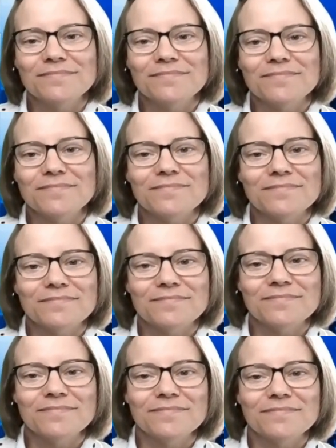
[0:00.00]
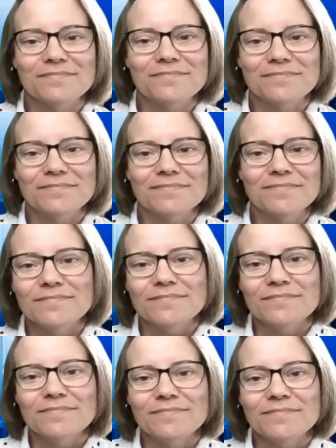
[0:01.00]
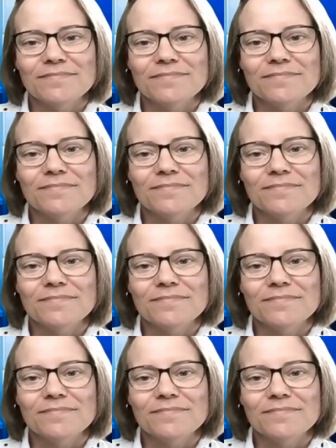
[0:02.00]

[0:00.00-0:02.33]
(not speaking)